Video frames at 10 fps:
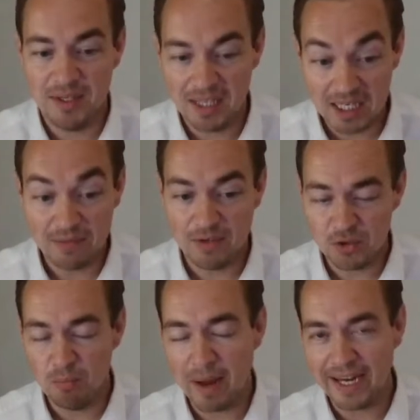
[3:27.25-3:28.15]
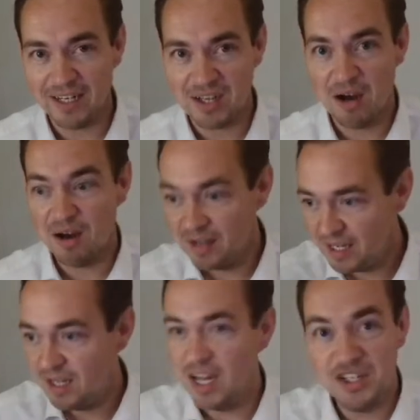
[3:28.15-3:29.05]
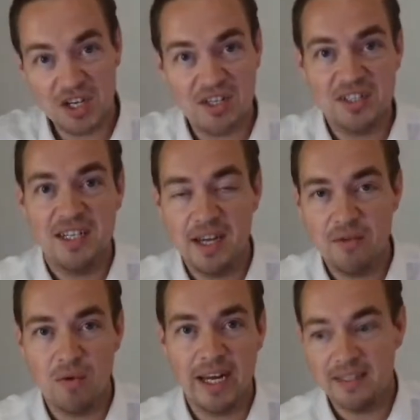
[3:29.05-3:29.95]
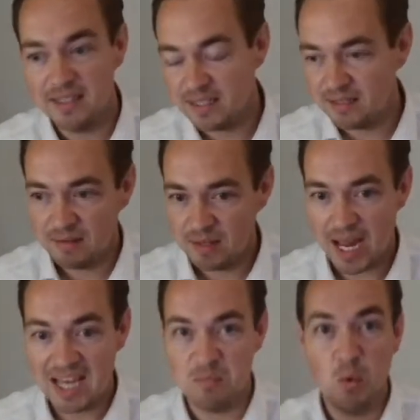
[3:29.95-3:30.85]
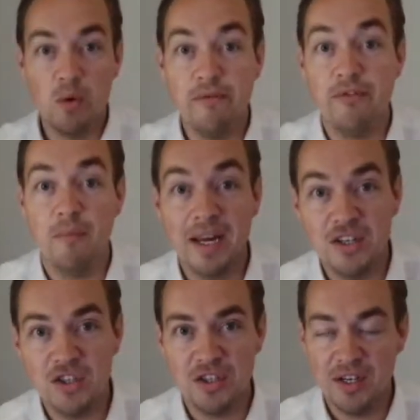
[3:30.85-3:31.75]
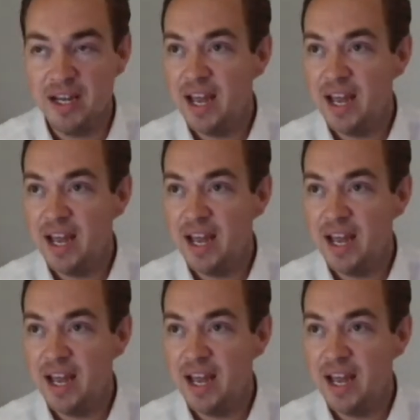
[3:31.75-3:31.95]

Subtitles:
The individual banks are adjusting their rates as more information,